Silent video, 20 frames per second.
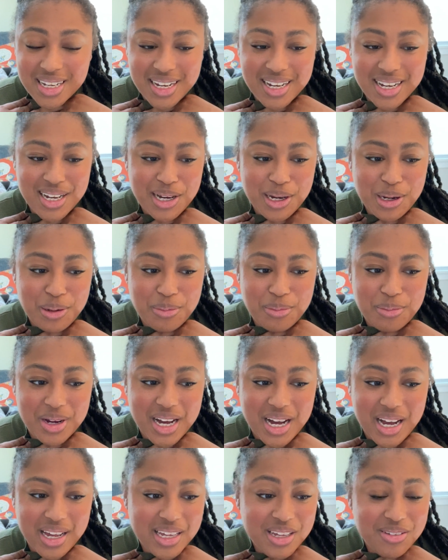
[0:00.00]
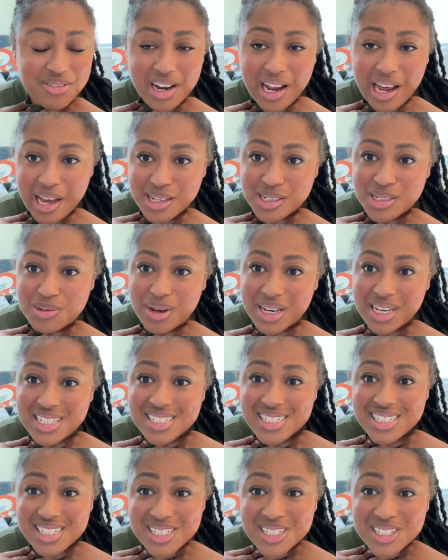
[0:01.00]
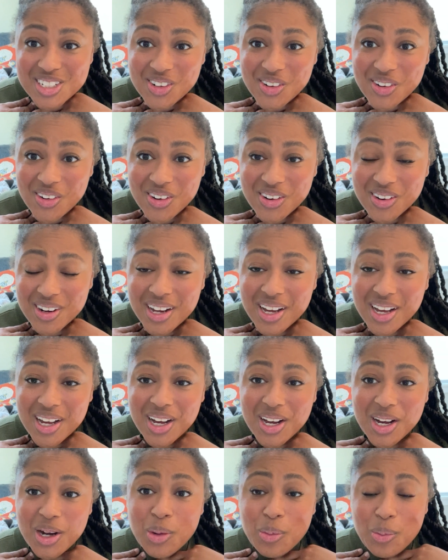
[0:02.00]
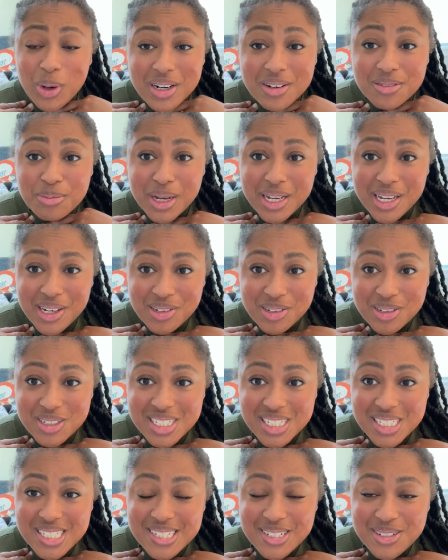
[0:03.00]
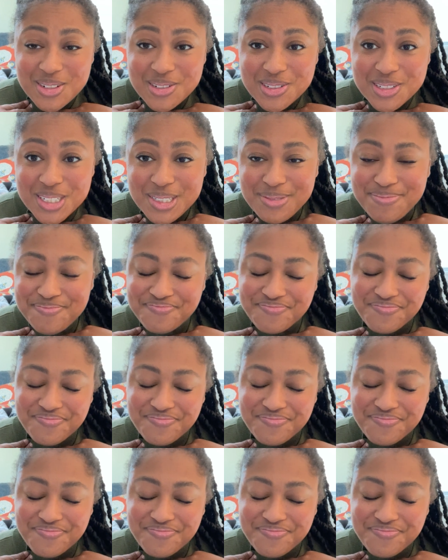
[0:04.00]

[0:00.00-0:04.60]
I even asked my sister, one of my younger sisters,